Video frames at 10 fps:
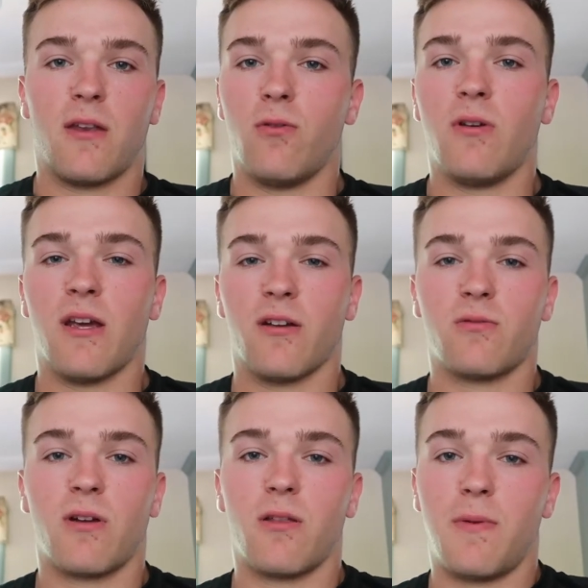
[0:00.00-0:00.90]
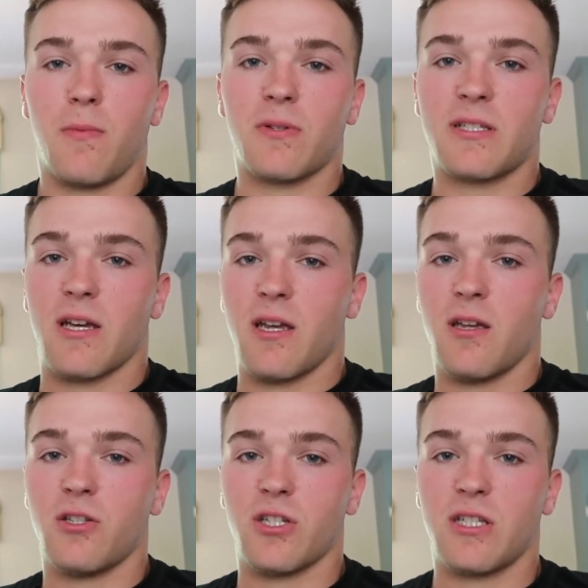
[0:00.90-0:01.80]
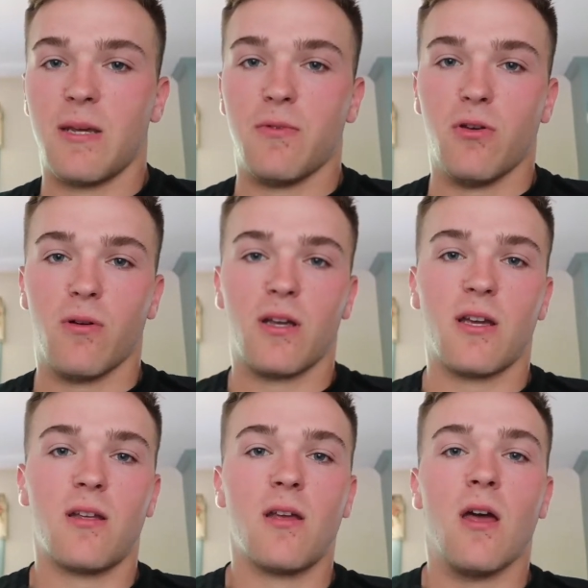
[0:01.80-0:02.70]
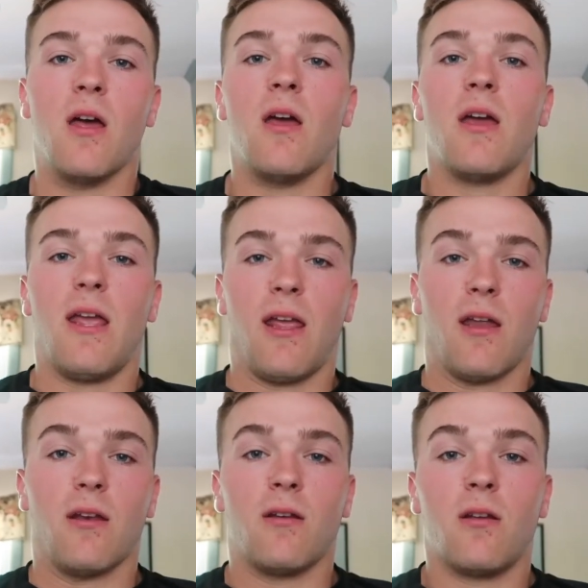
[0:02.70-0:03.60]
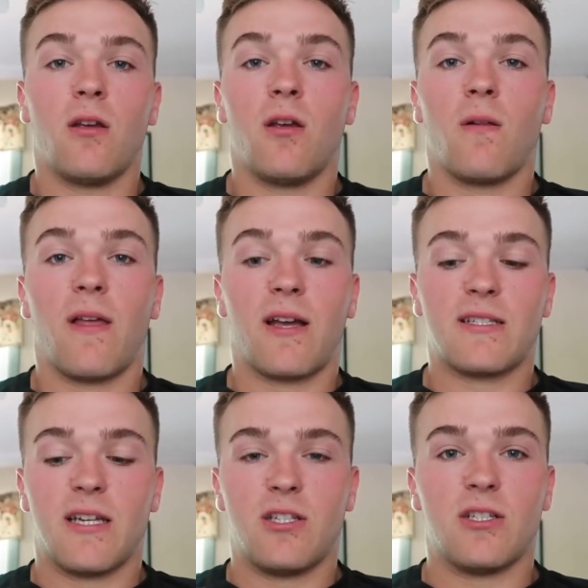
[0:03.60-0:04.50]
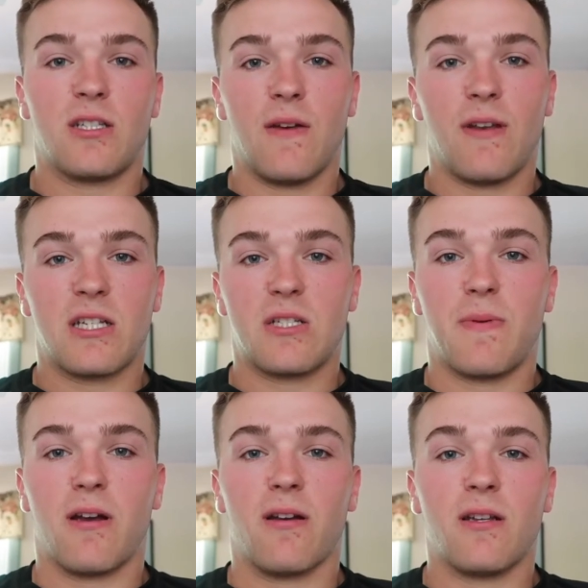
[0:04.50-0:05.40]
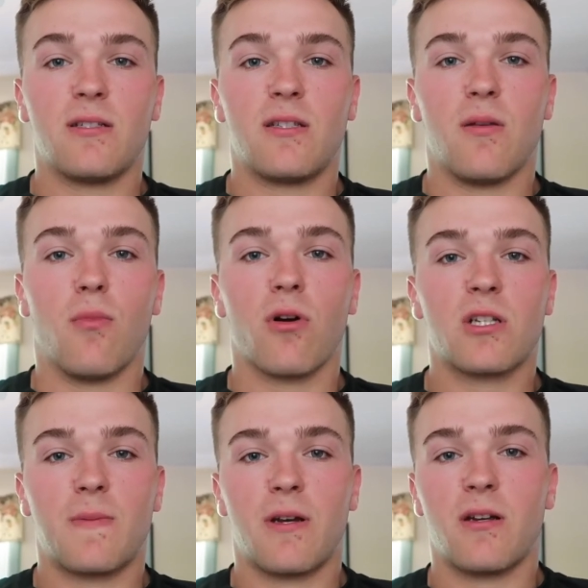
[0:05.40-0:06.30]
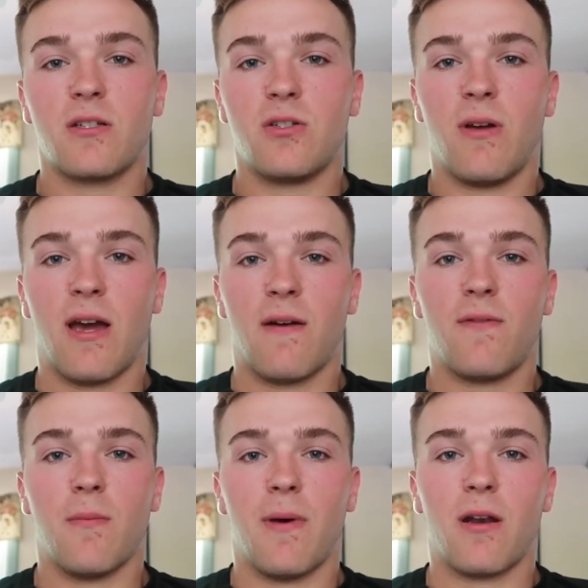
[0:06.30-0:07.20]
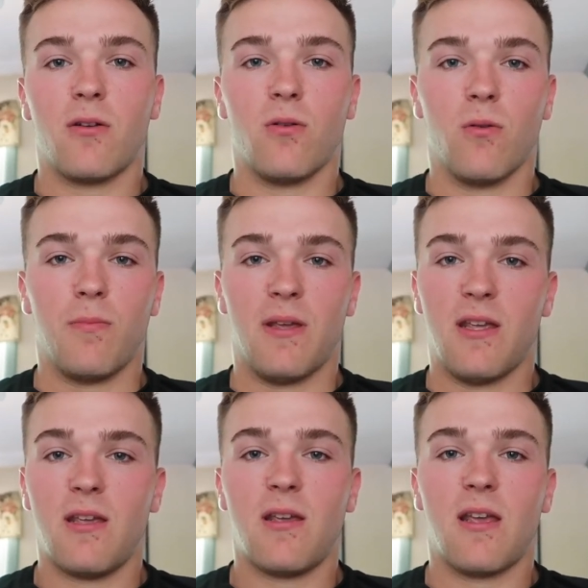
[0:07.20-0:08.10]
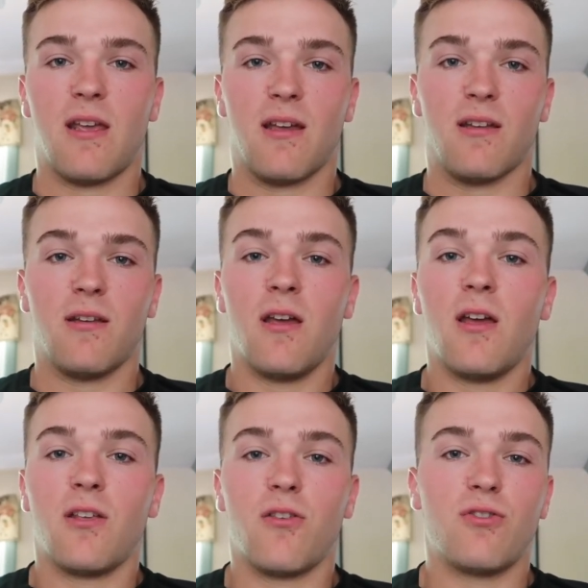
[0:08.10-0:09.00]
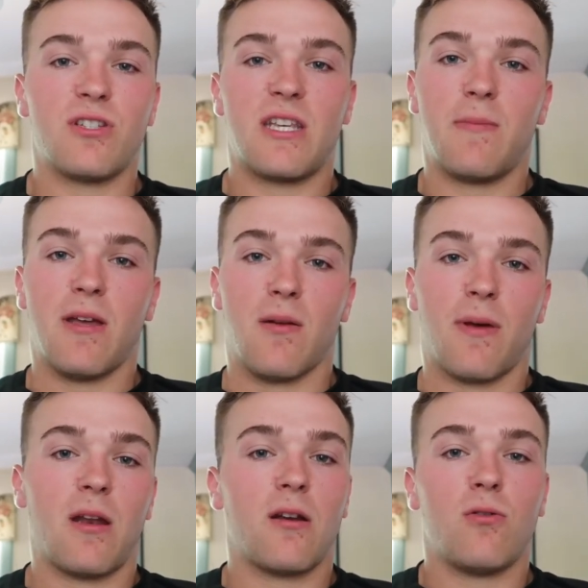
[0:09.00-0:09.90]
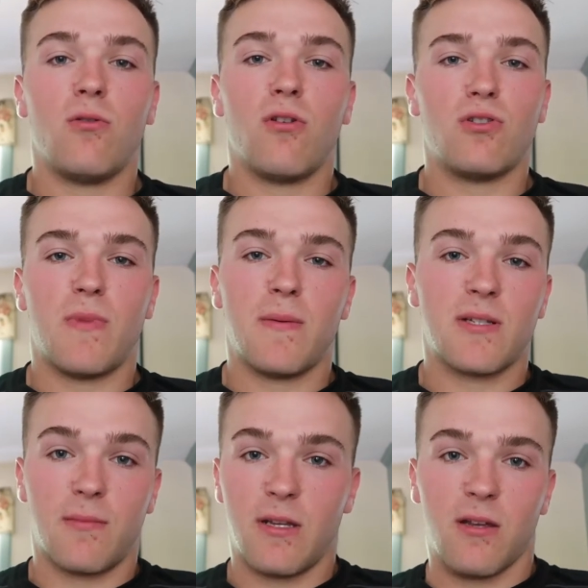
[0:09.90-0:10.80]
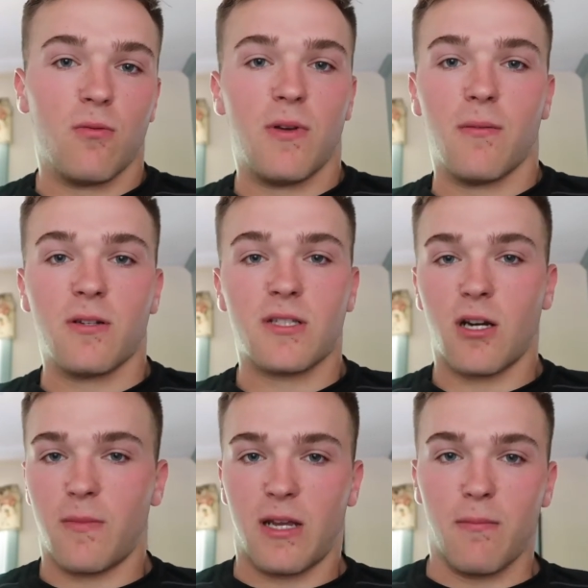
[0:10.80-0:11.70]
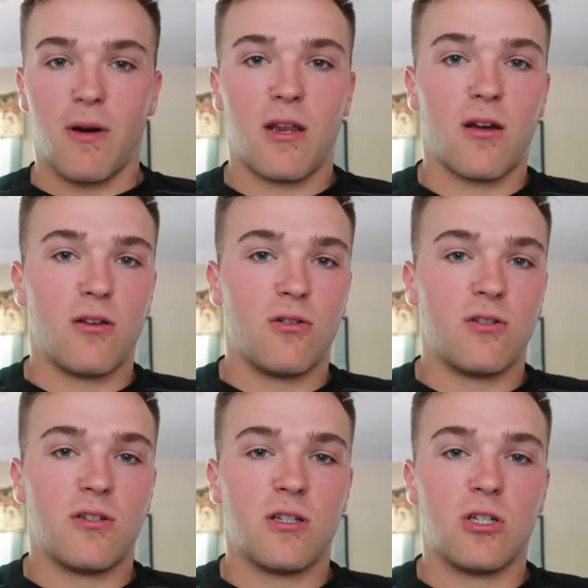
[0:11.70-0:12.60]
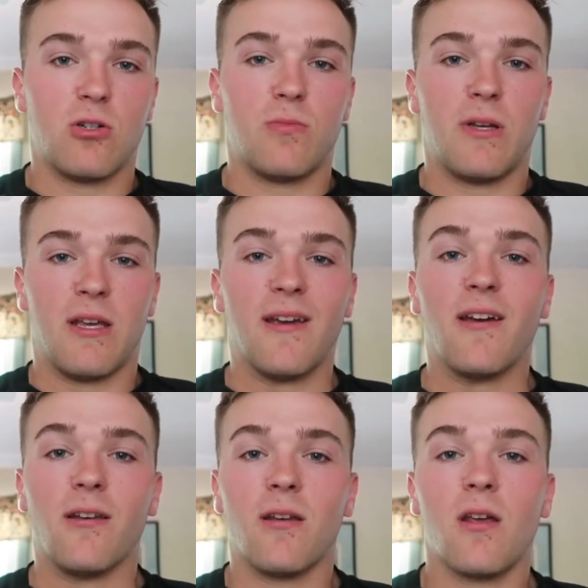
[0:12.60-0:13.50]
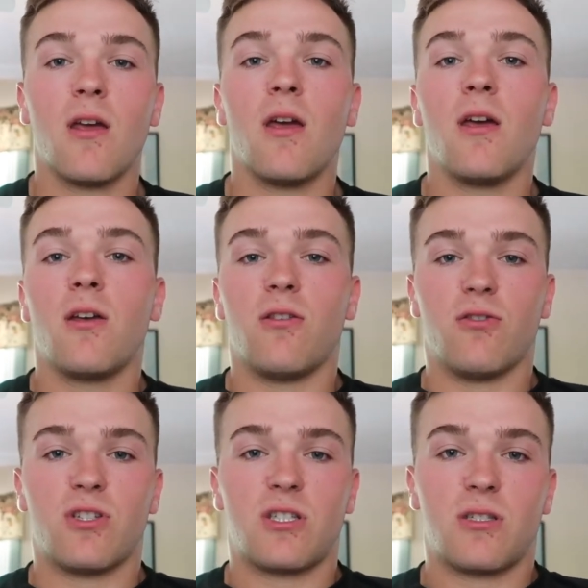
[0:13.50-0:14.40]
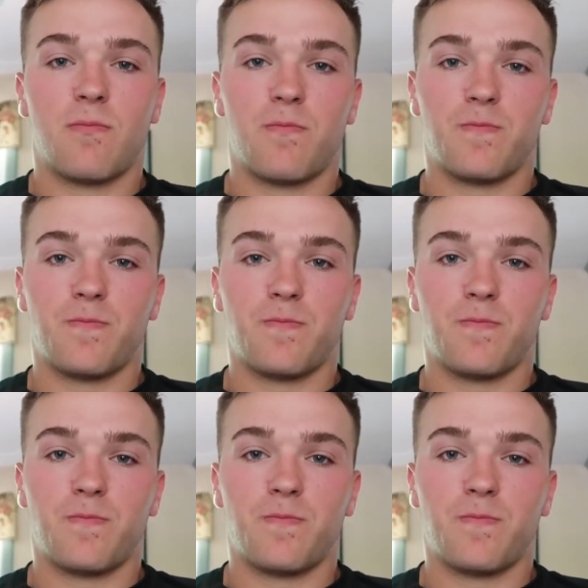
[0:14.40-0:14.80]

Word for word: then who cares what other people say? Just keep doing it. And like I said, just give it experience. The more experience you have, the better you'll be, and you'll just keep getting better. And who knows, maybe someday you'll be able to start making money on YouTube, and you'll just,